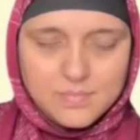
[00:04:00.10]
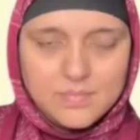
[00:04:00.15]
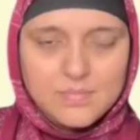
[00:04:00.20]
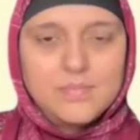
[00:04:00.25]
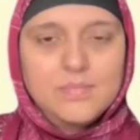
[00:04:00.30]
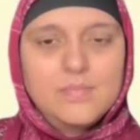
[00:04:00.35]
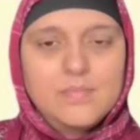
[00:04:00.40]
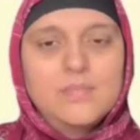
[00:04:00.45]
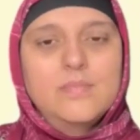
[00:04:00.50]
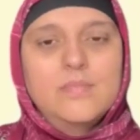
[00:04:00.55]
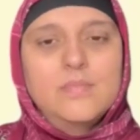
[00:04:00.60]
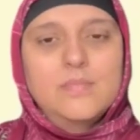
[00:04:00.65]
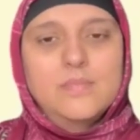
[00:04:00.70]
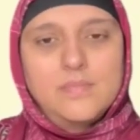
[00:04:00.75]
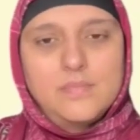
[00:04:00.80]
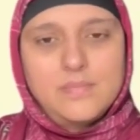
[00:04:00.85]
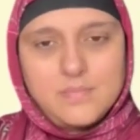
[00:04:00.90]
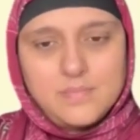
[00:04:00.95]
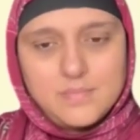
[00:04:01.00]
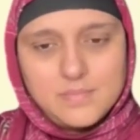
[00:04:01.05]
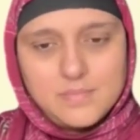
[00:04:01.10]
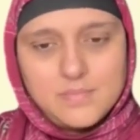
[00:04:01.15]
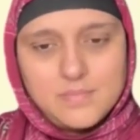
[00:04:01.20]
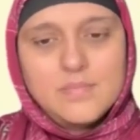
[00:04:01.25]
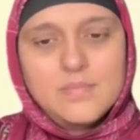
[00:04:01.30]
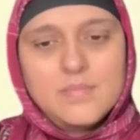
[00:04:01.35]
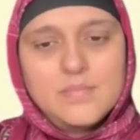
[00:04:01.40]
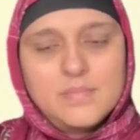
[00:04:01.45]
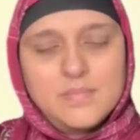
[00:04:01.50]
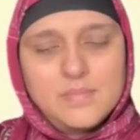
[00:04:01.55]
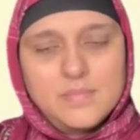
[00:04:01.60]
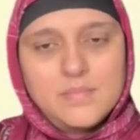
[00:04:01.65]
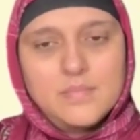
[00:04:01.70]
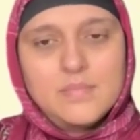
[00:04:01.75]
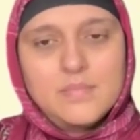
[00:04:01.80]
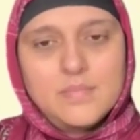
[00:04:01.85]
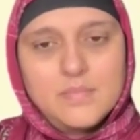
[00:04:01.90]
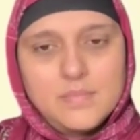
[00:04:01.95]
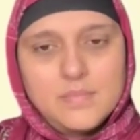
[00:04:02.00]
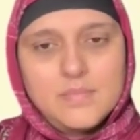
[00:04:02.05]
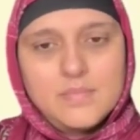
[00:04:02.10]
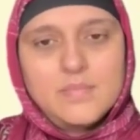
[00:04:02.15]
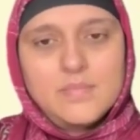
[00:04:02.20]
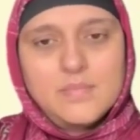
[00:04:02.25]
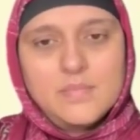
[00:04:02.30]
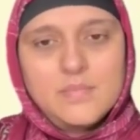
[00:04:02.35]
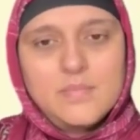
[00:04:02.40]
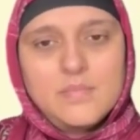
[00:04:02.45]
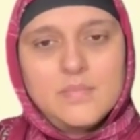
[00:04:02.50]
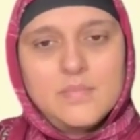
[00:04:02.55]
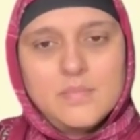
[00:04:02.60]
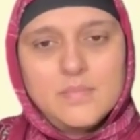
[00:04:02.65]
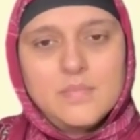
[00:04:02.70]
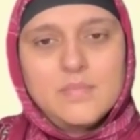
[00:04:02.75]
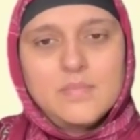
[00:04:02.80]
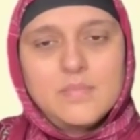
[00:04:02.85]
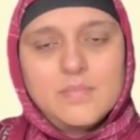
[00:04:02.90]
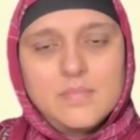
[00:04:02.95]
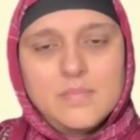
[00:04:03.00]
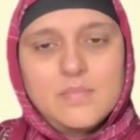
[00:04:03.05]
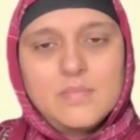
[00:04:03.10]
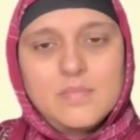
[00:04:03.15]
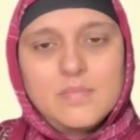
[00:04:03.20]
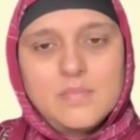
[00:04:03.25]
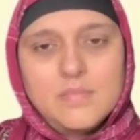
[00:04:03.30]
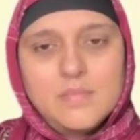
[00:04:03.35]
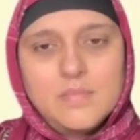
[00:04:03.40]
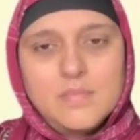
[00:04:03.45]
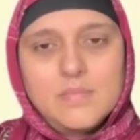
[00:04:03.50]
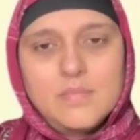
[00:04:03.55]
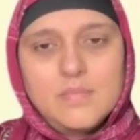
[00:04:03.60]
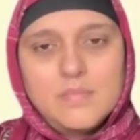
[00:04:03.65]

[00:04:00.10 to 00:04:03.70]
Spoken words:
(silent)